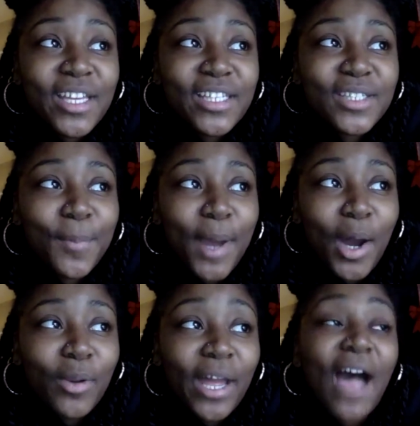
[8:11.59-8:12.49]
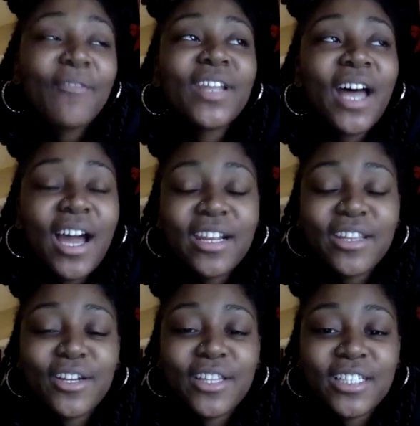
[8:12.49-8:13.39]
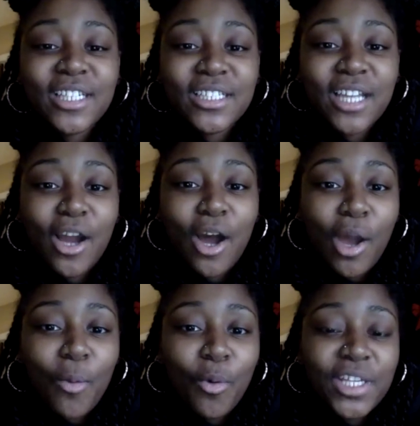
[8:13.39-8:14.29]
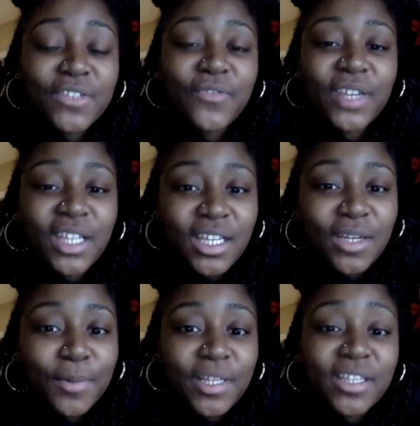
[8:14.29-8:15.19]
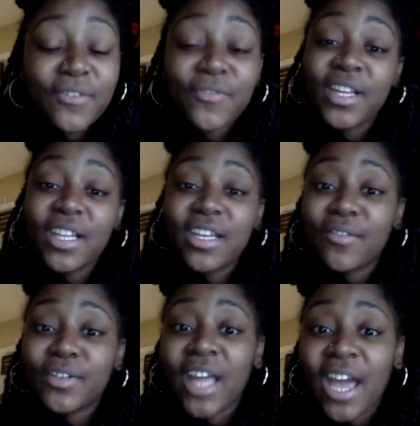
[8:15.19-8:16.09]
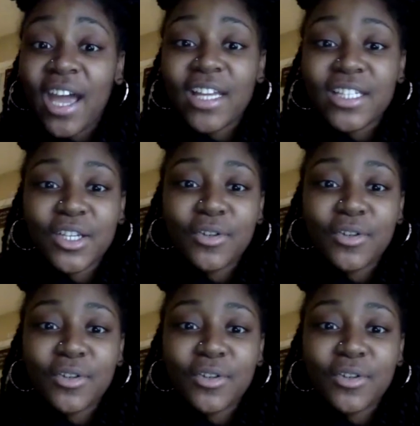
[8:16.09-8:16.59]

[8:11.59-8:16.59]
is about, like, I have a line in there that says, like, all I want is feeling, but the feeling never lasts.